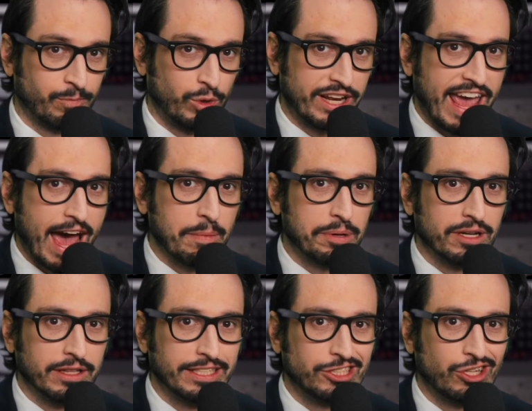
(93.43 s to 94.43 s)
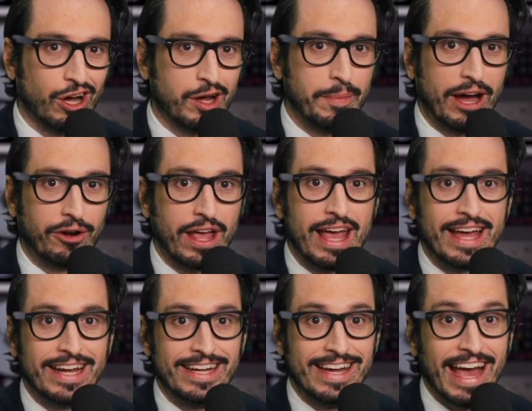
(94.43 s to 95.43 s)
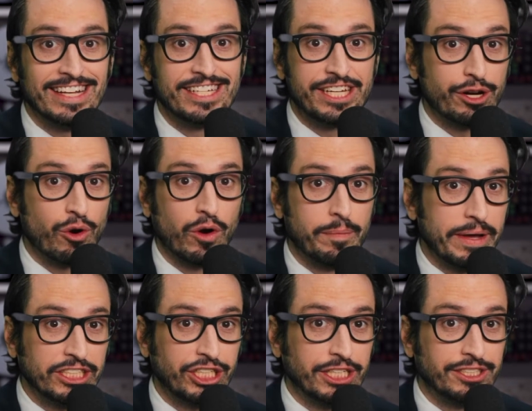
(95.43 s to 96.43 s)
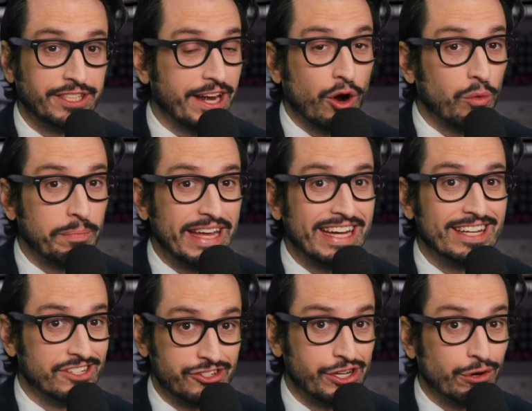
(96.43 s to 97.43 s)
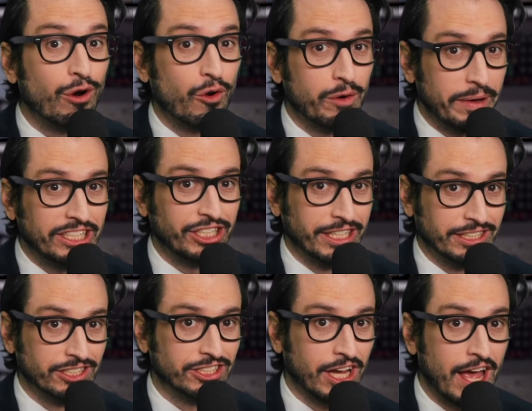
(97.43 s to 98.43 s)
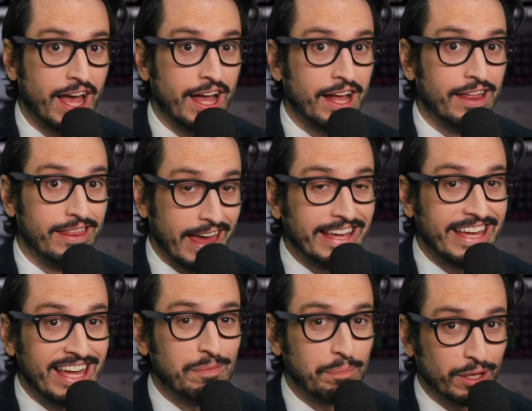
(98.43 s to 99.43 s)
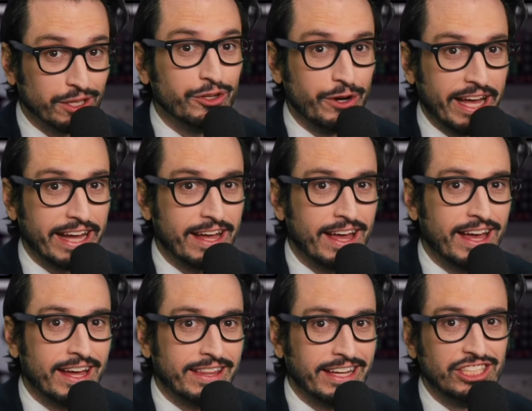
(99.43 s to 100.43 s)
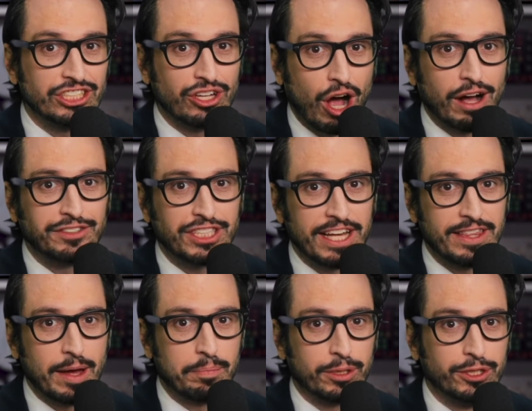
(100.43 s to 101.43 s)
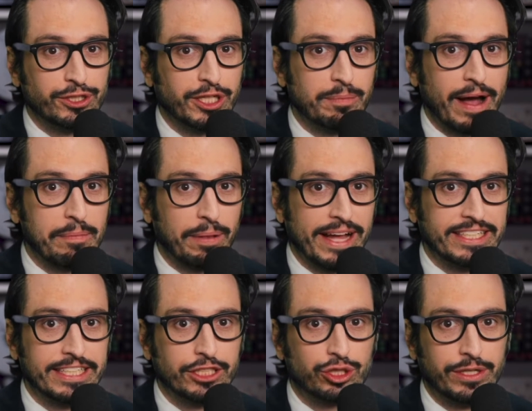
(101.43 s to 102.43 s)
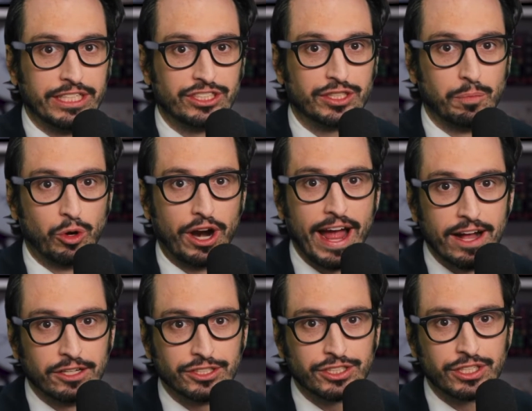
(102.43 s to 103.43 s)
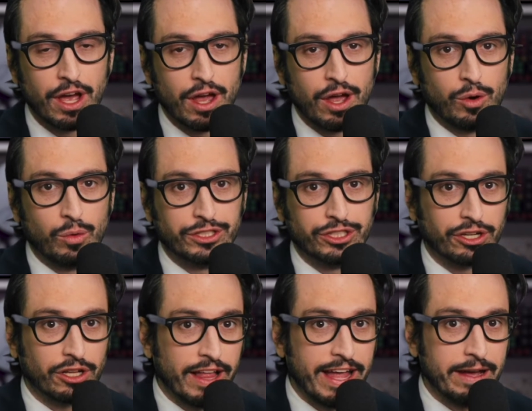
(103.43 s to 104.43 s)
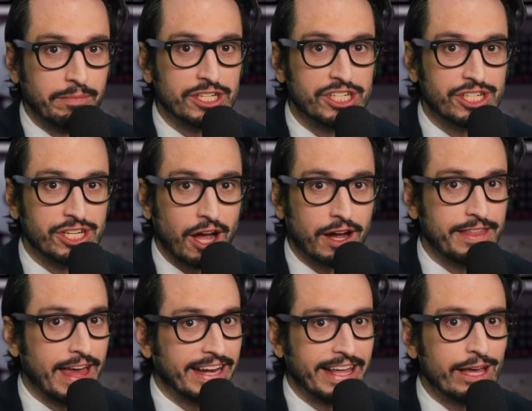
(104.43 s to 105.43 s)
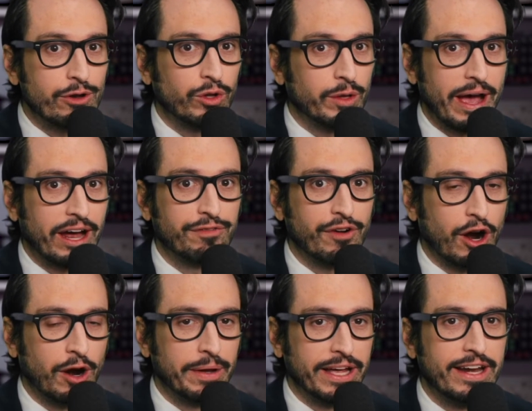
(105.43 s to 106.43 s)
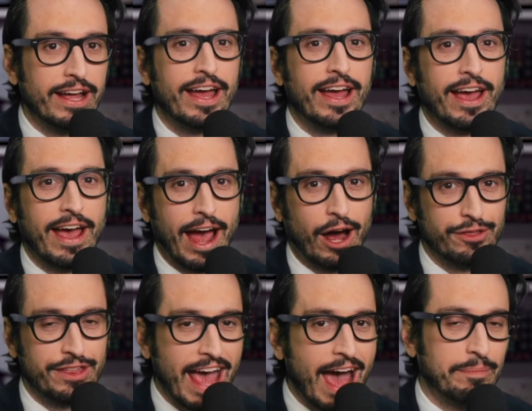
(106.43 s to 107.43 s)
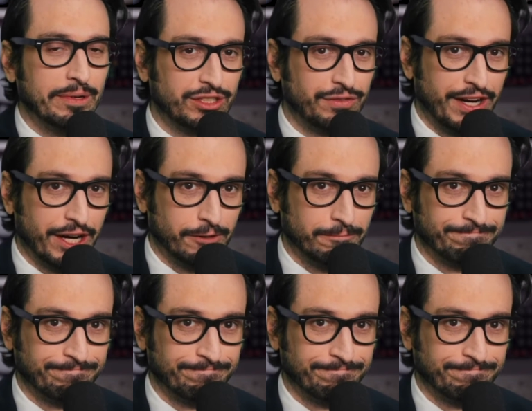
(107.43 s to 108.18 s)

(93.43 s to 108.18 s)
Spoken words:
When capitalists talk about net zero emissions, they don't mean zero emissions. They keep polluting, they just offset that pollution by planting trees somewhere else, which are claimed to suck that equal amount of carbon out of the atmosphere.